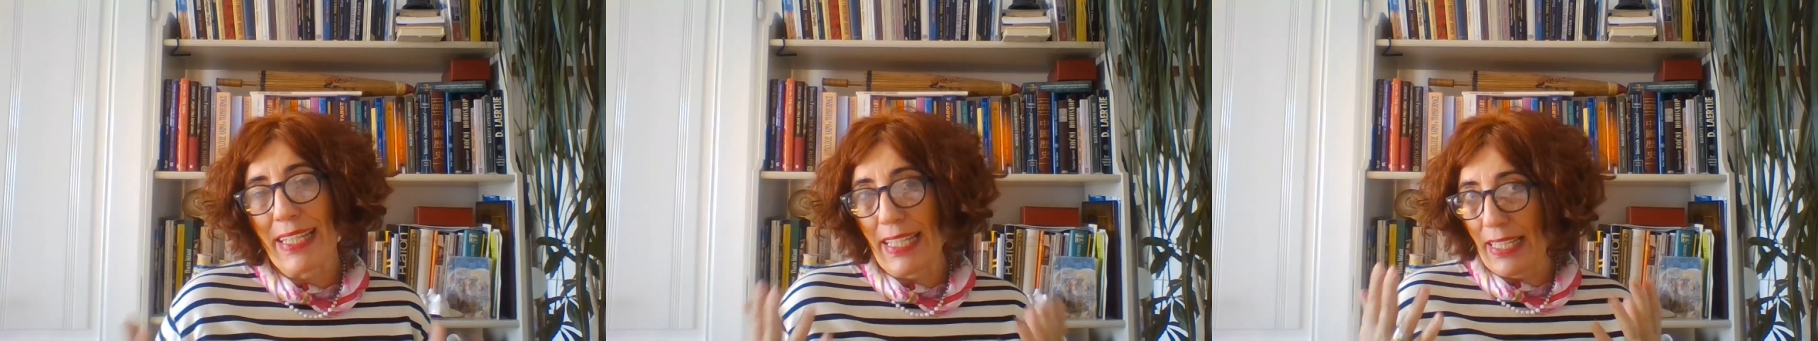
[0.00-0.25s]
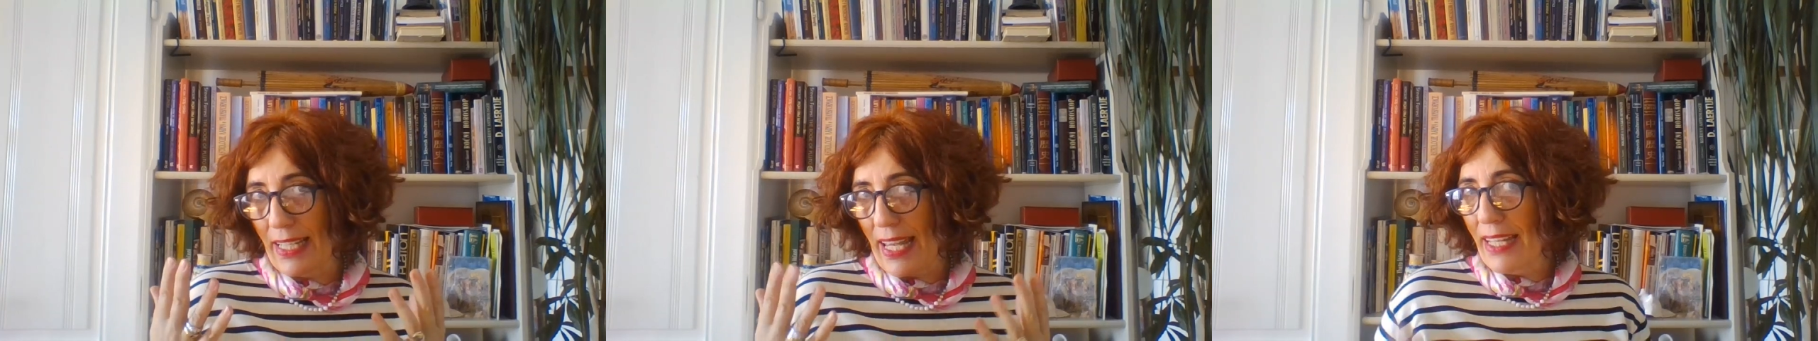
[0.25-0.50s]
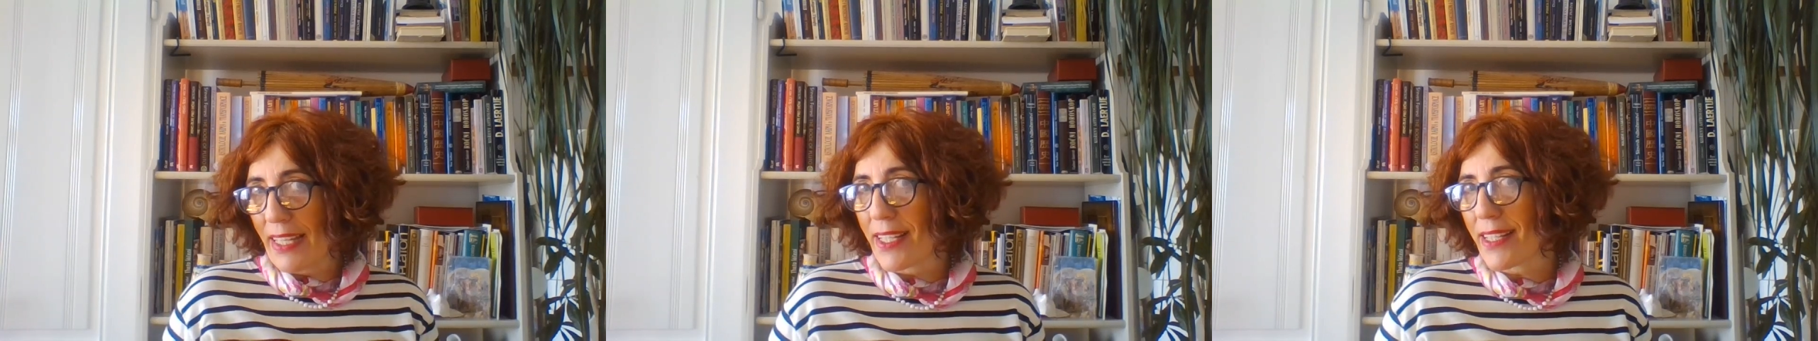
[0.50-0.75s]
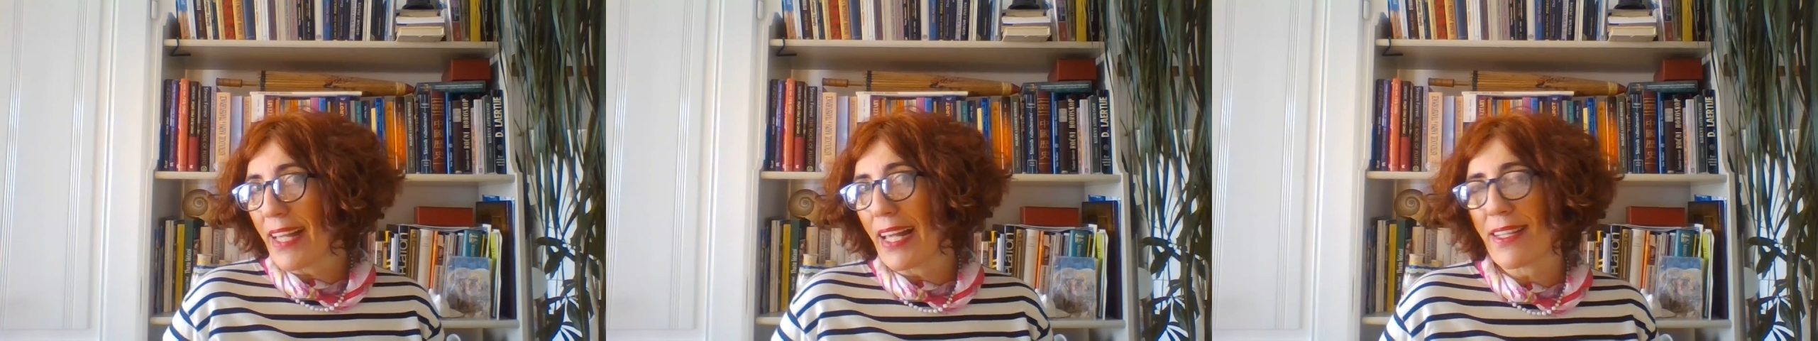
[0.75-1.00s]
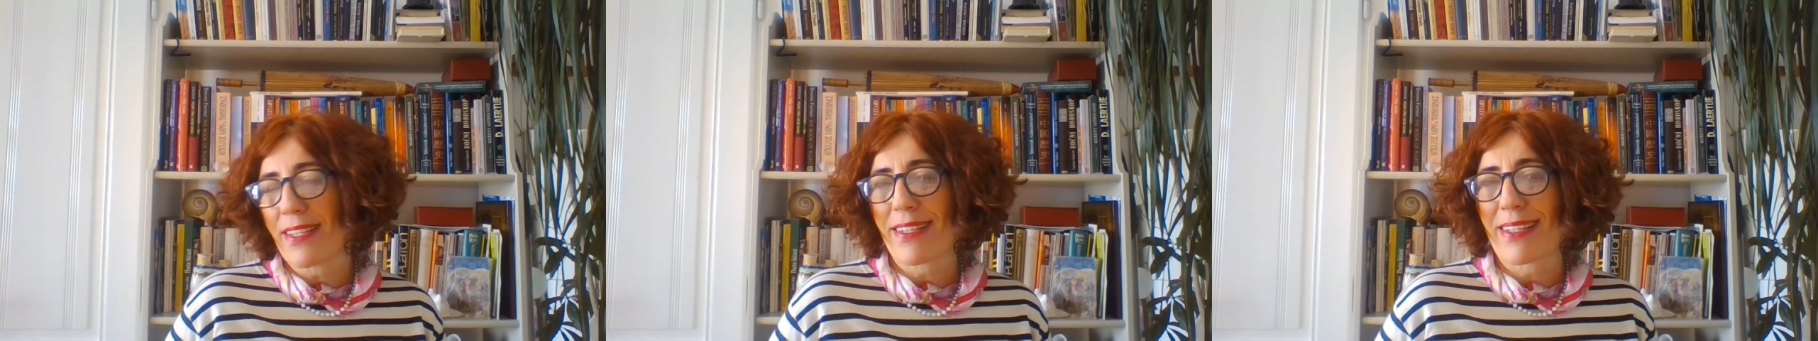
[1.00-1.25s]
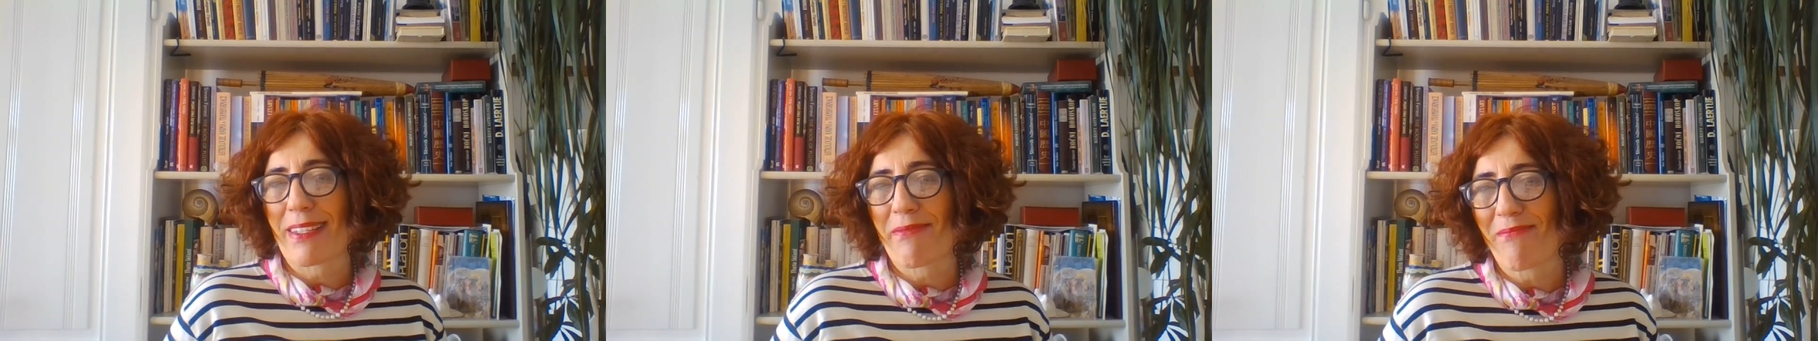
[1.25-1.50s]
in any
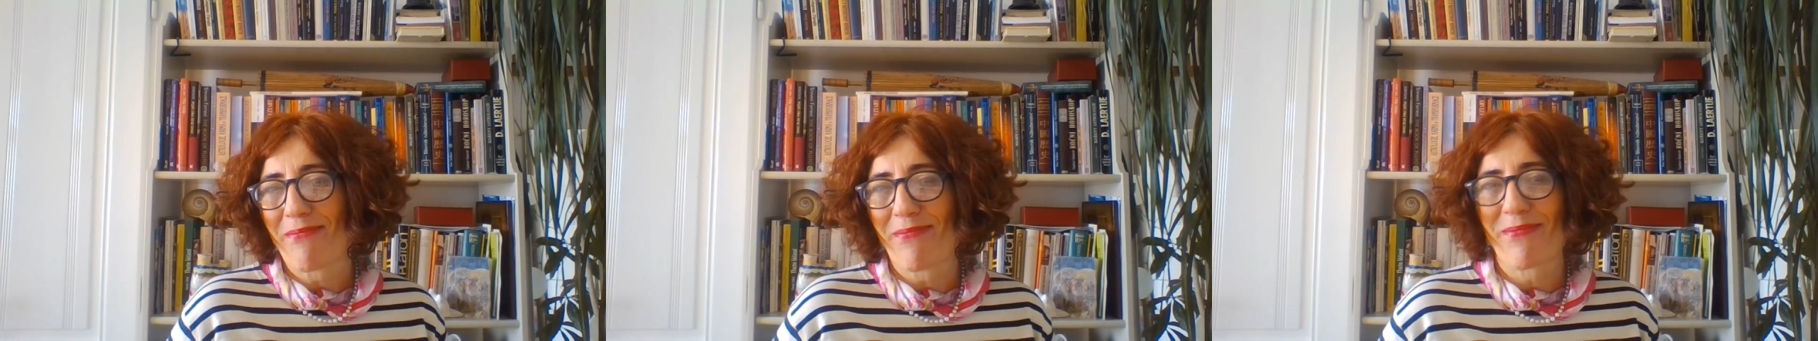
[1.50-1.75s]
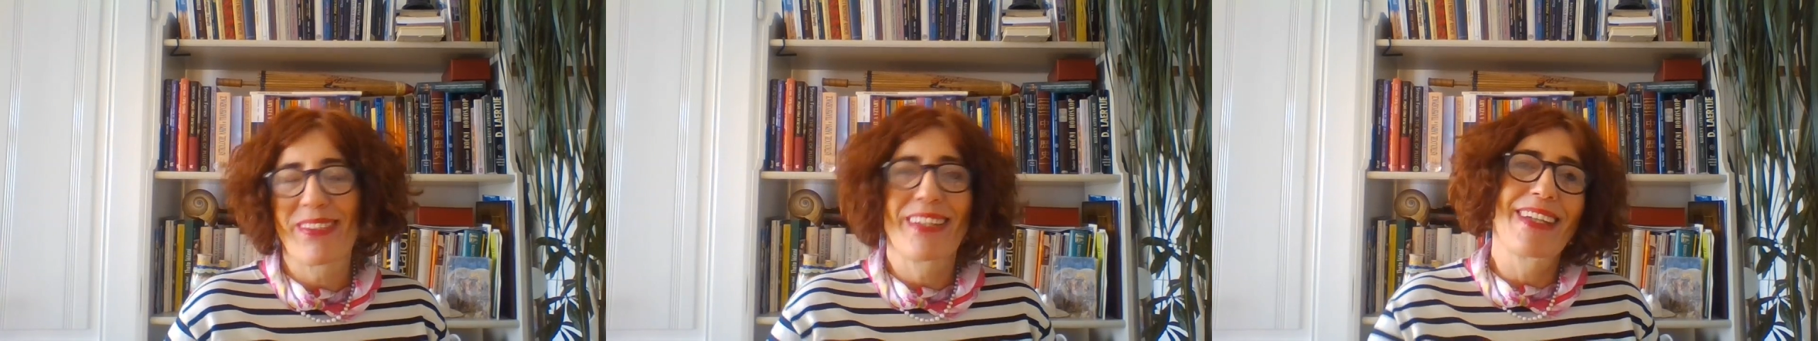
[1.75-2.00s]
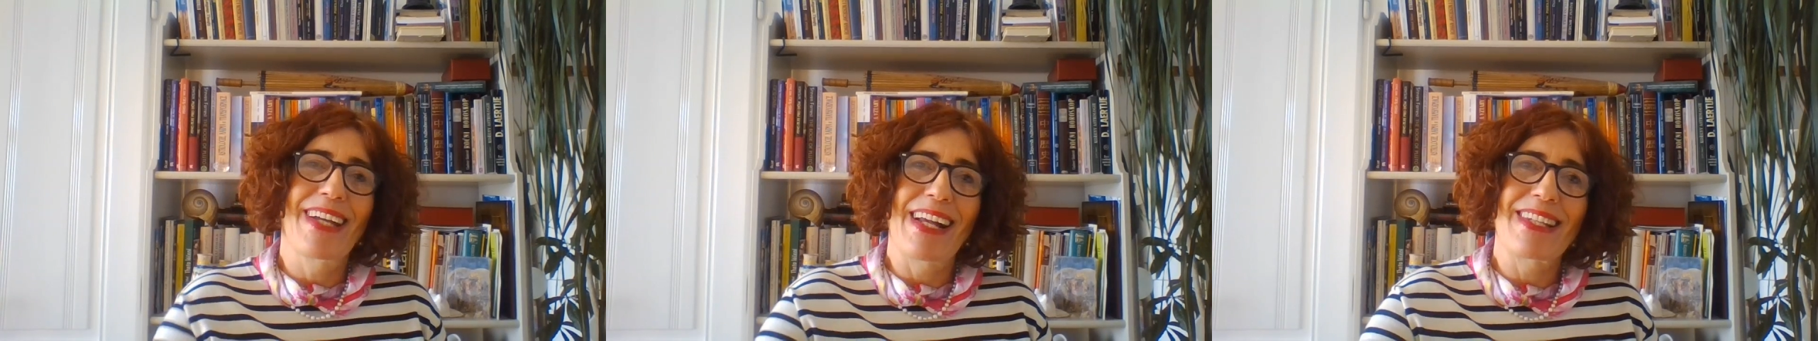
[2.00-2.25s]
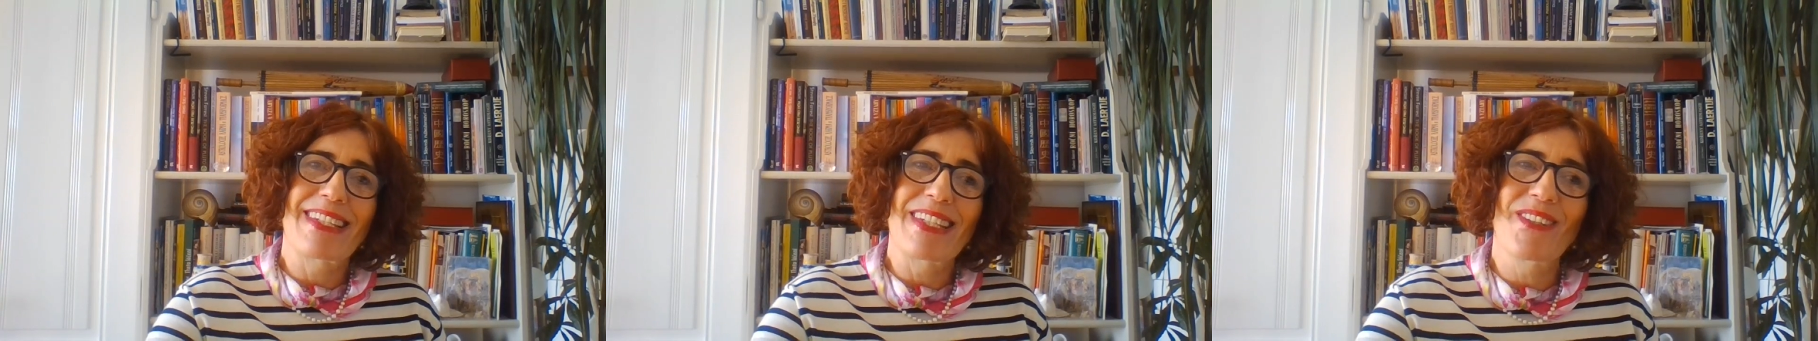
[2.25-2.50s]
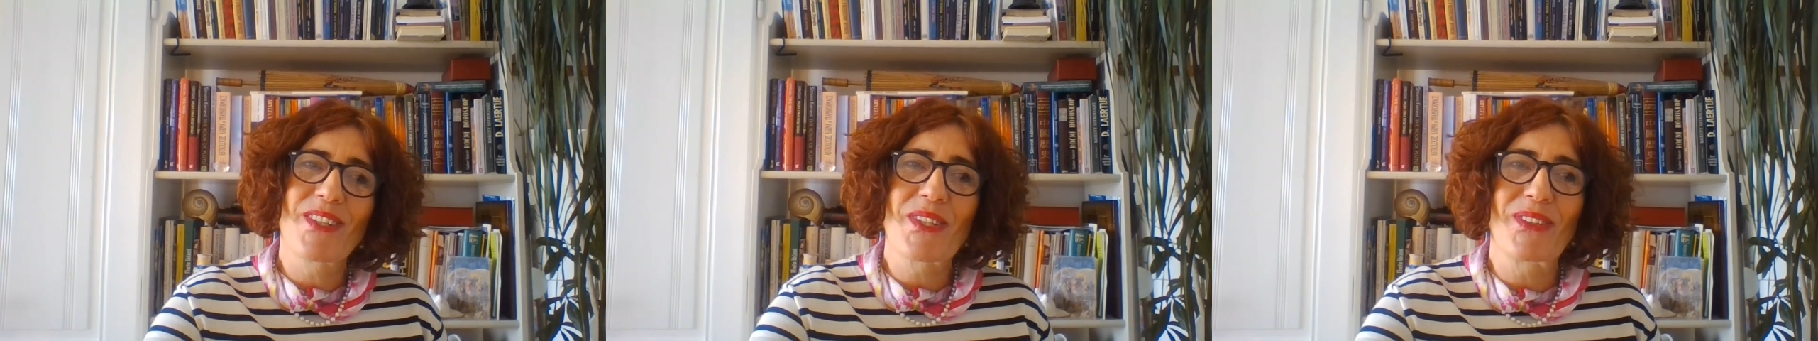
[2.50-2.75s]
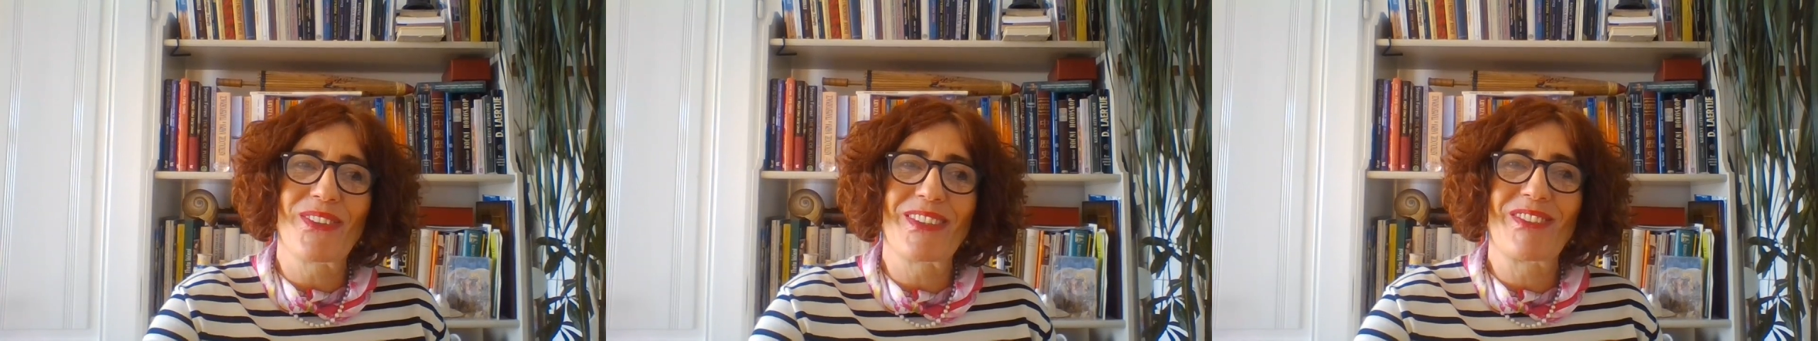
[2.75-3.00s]
sense. I'll see you
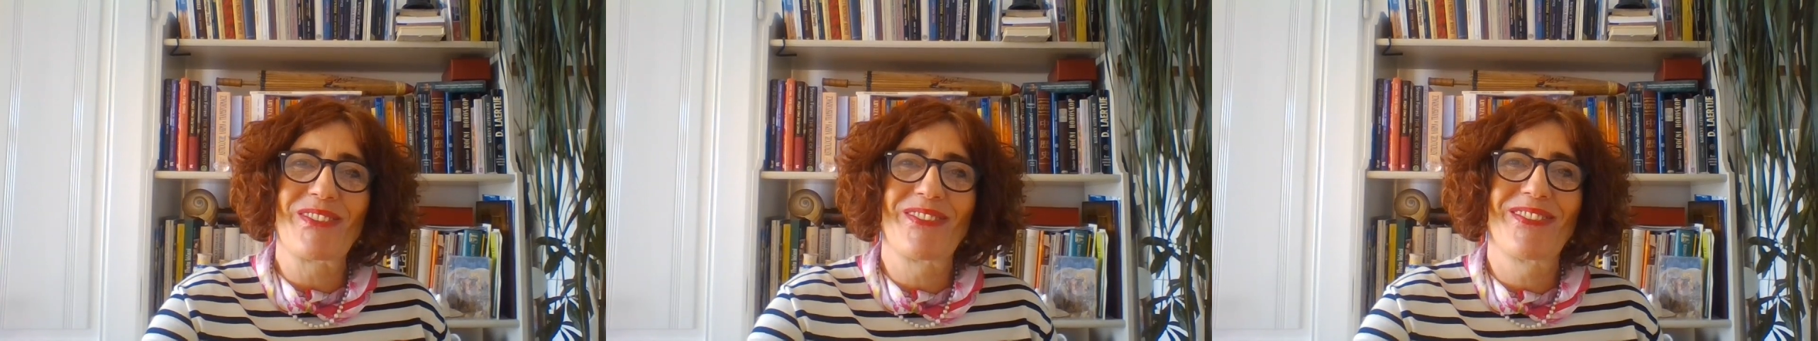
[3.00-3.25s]
soon.